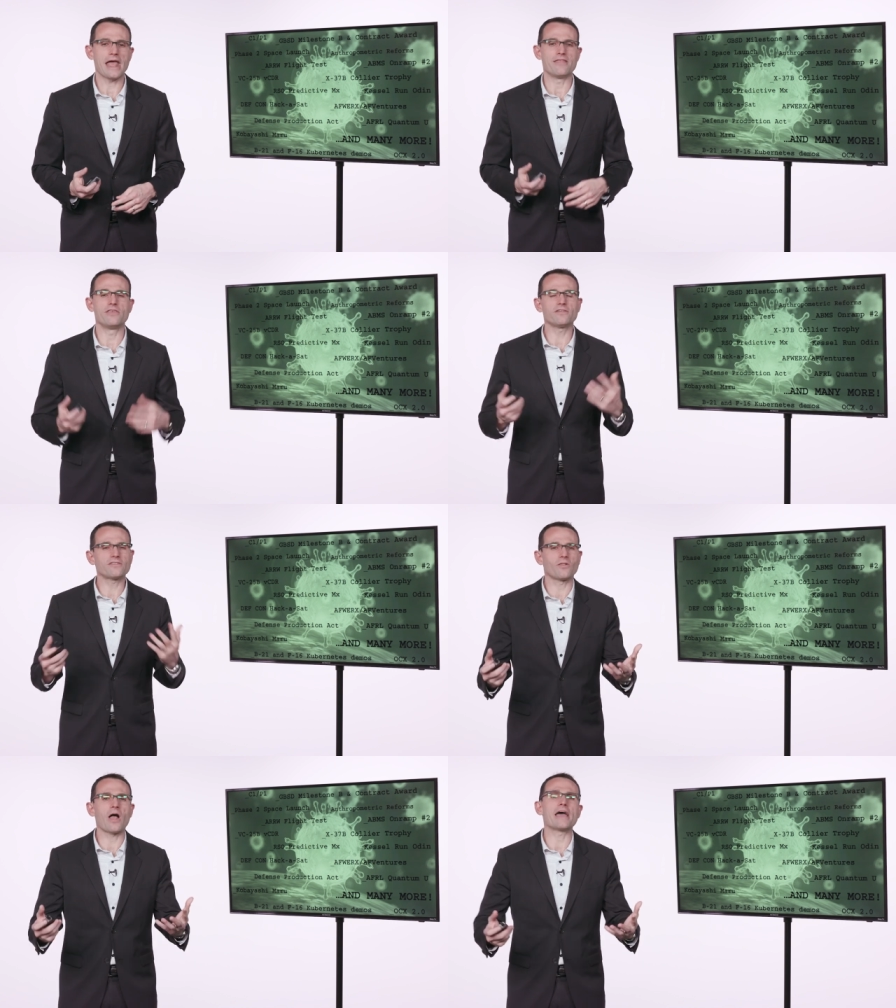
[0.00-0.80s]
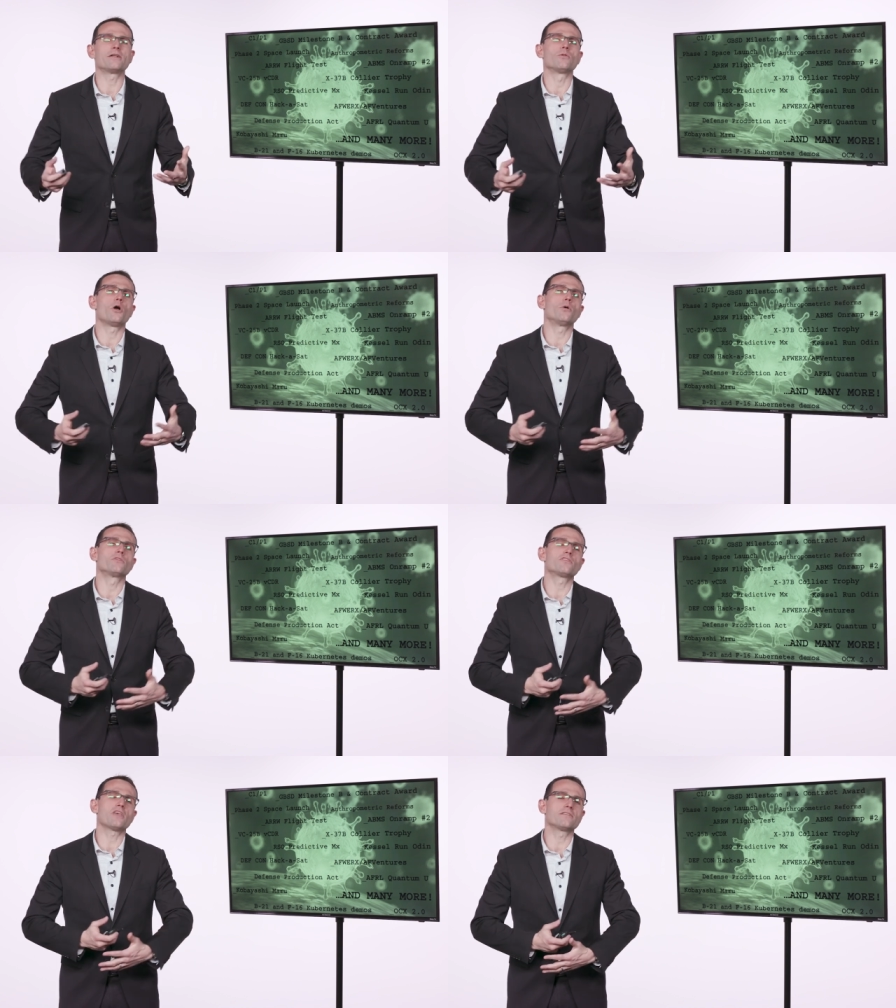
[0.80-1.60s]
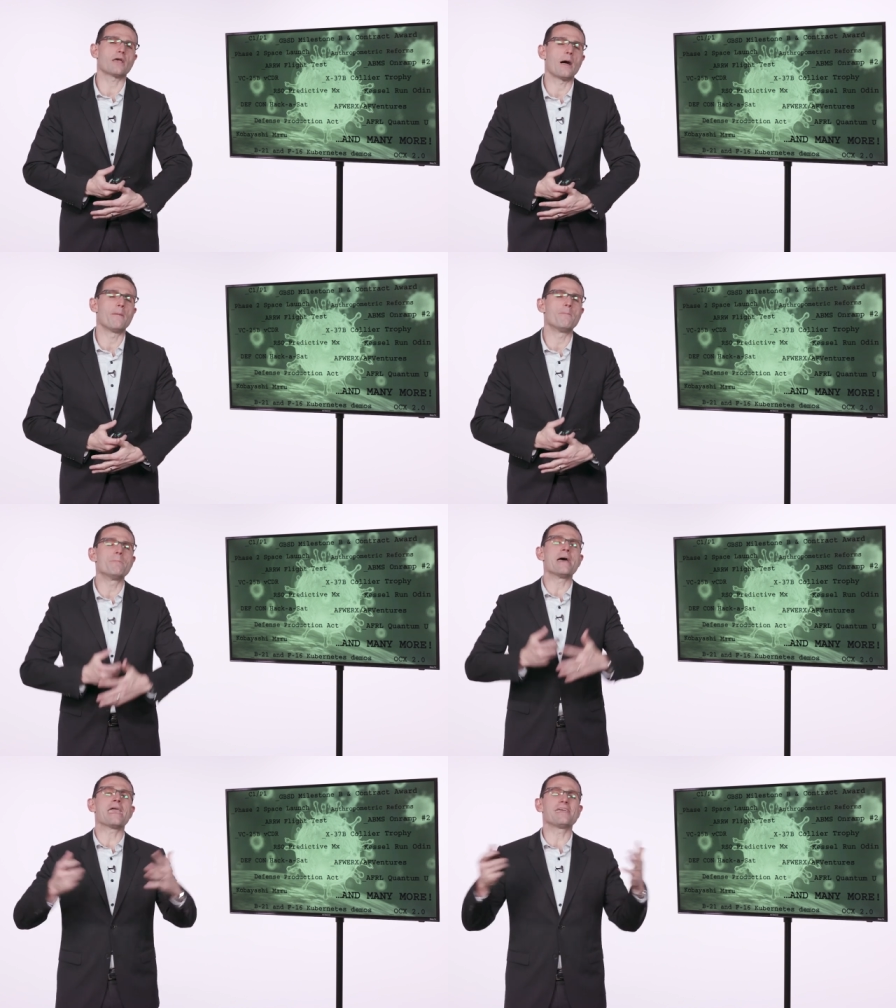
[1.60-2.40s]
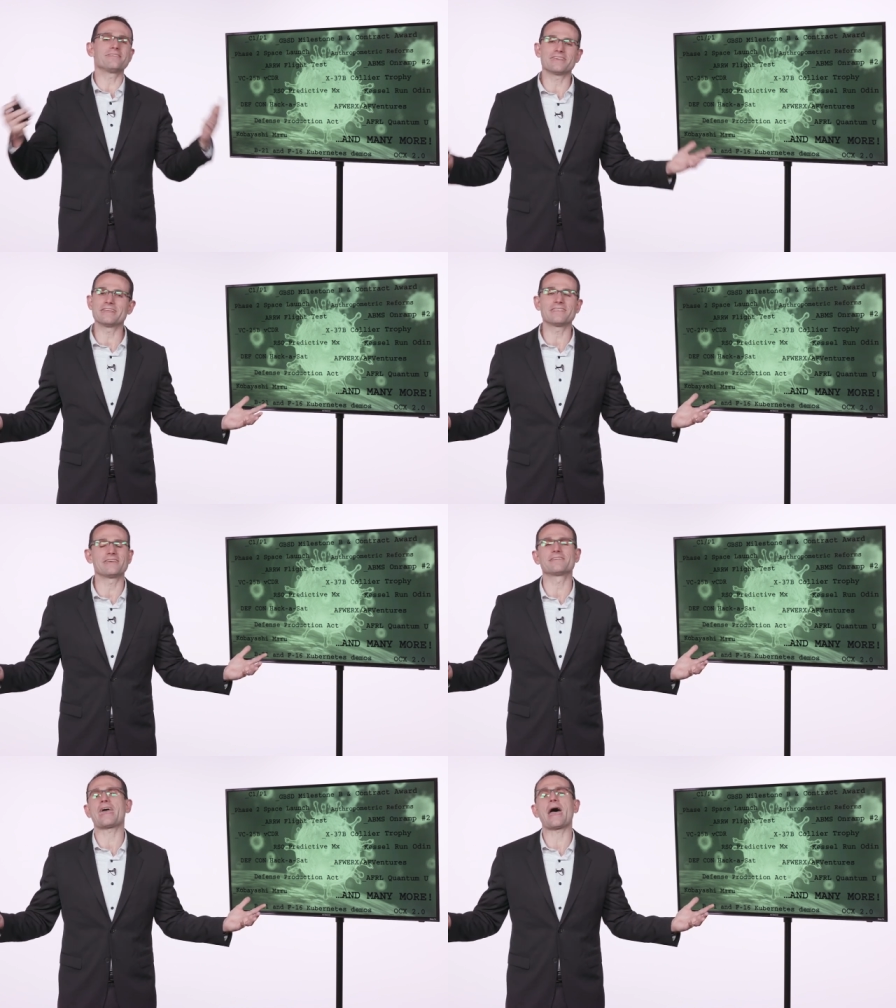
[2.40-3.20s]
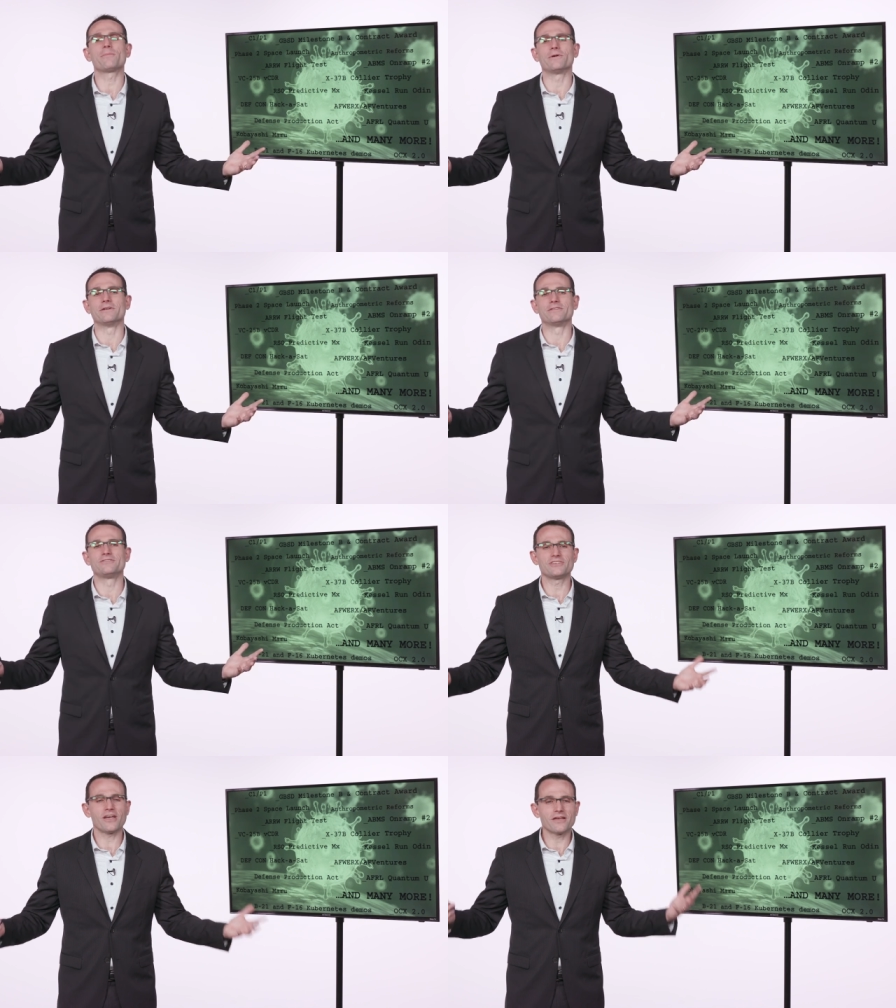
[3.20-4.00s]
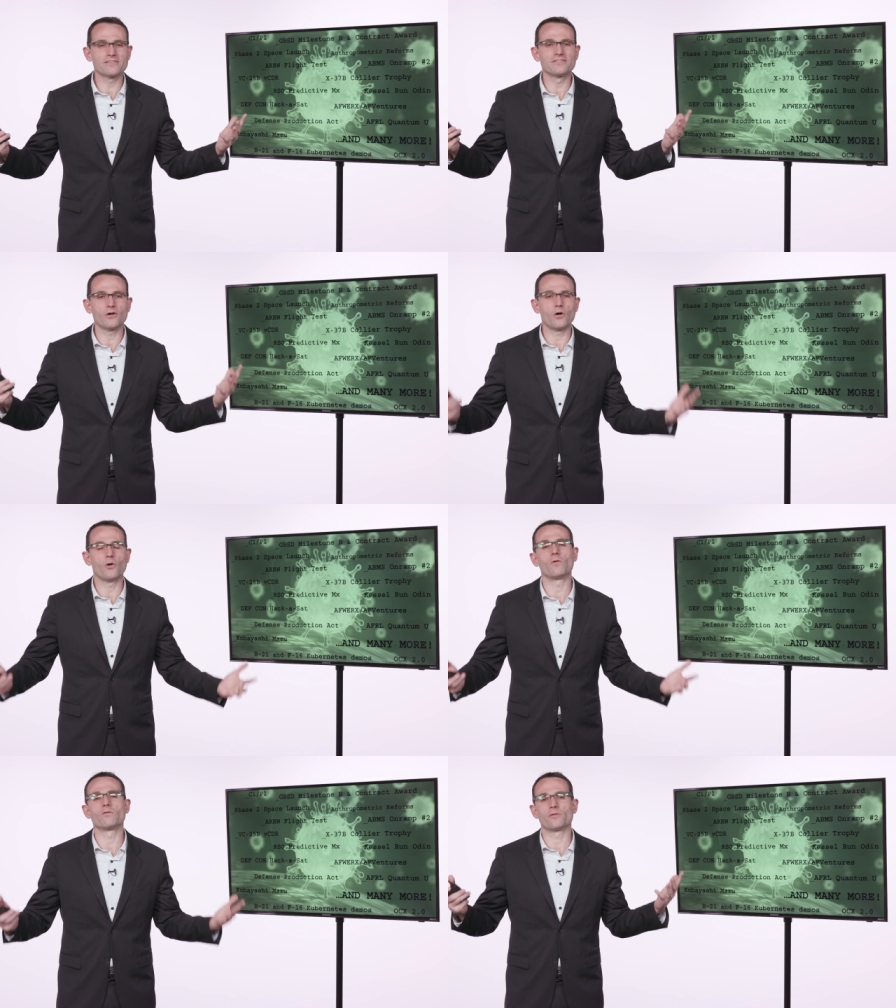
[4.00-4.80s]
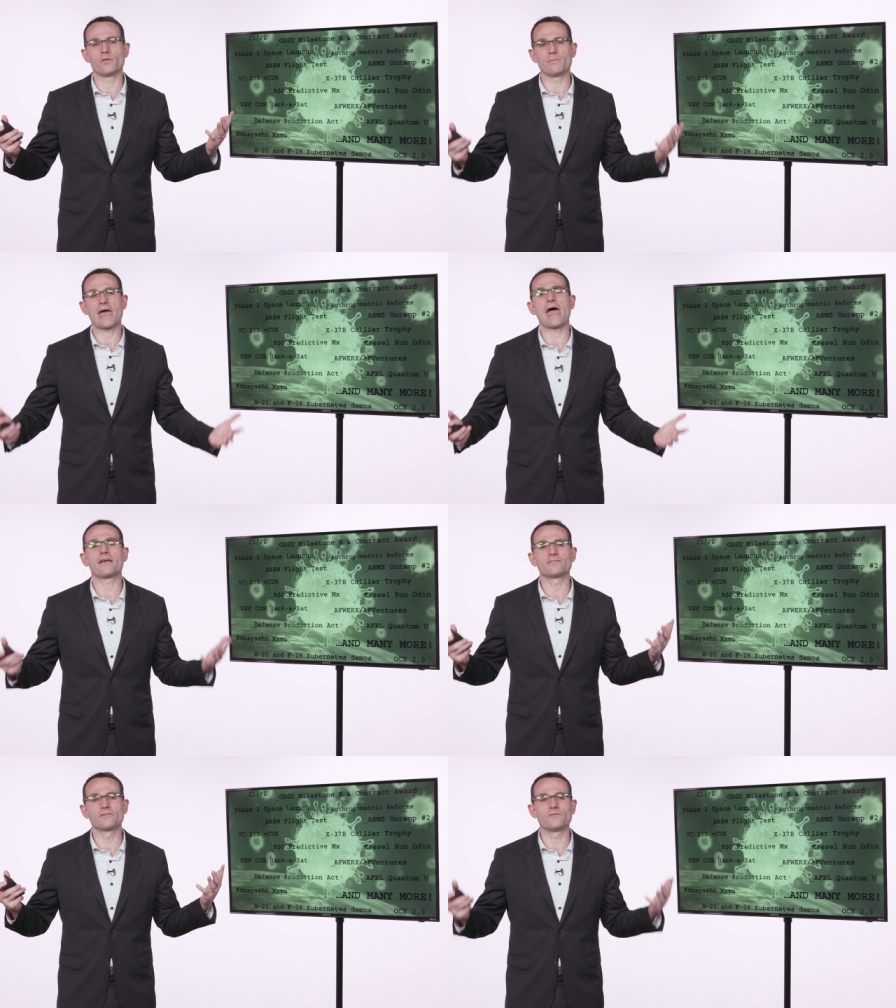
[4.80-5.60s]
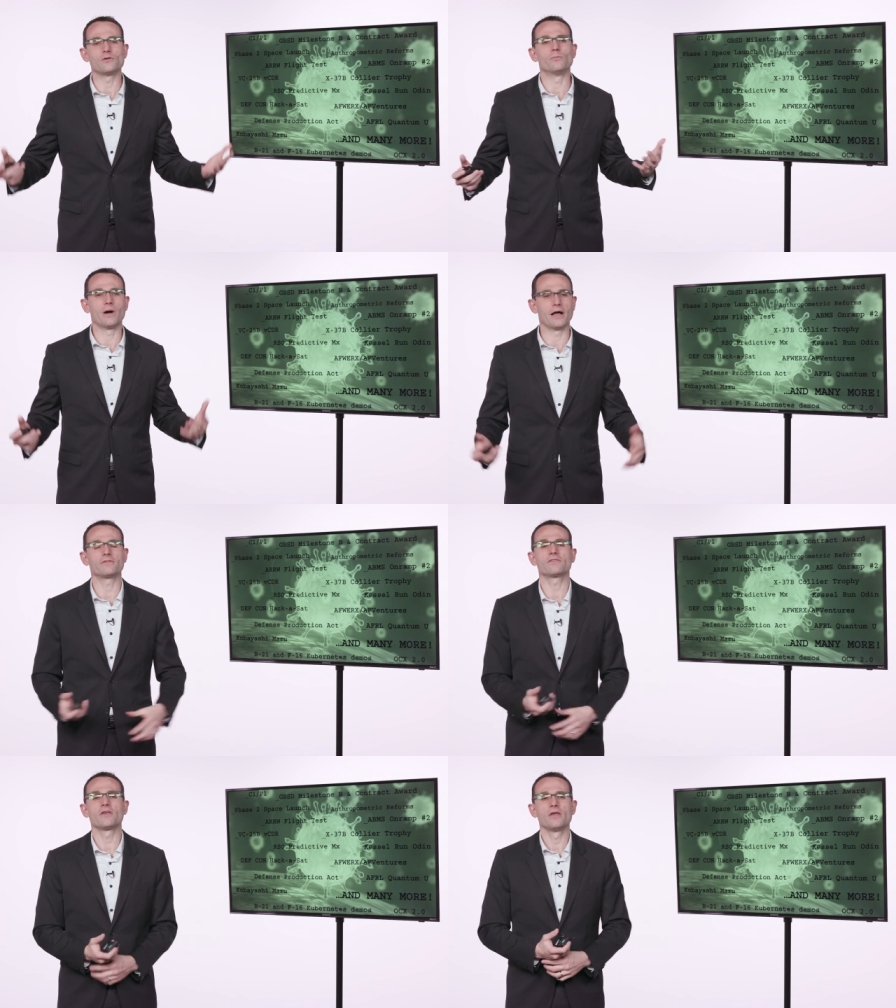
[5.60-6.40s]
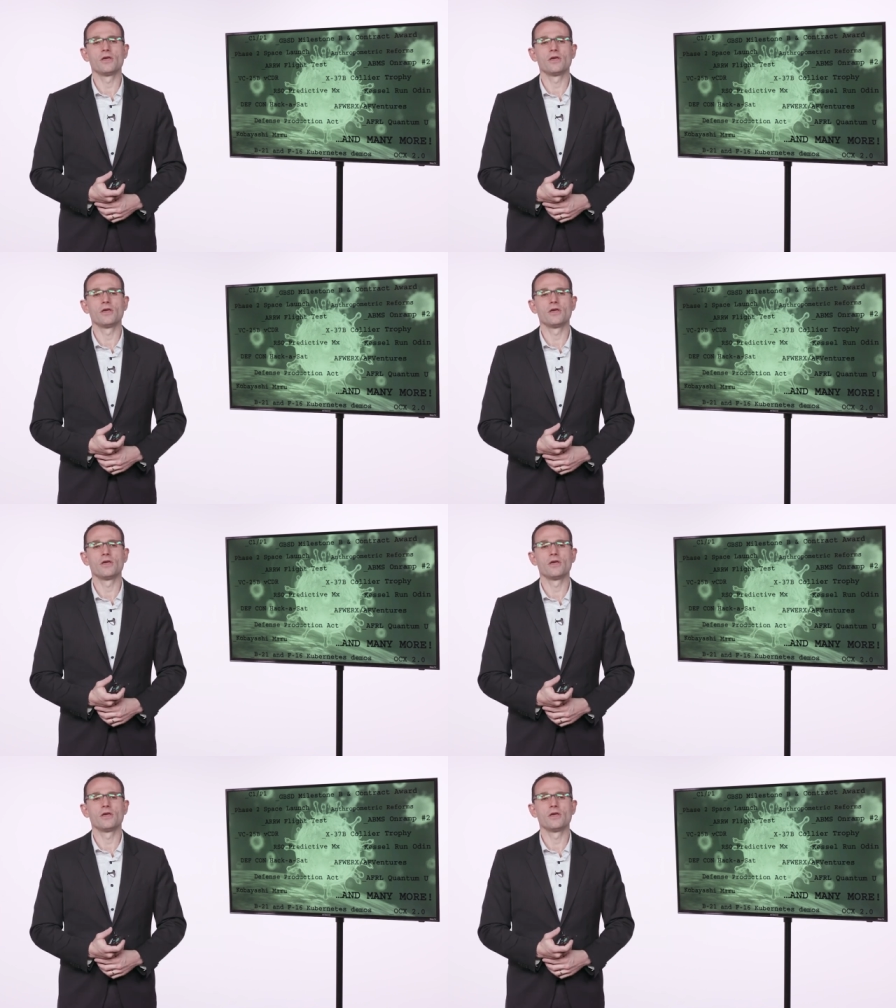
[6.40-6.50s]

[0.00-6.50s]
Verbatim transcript: And this slide alone says amazing things happened just over the past few months.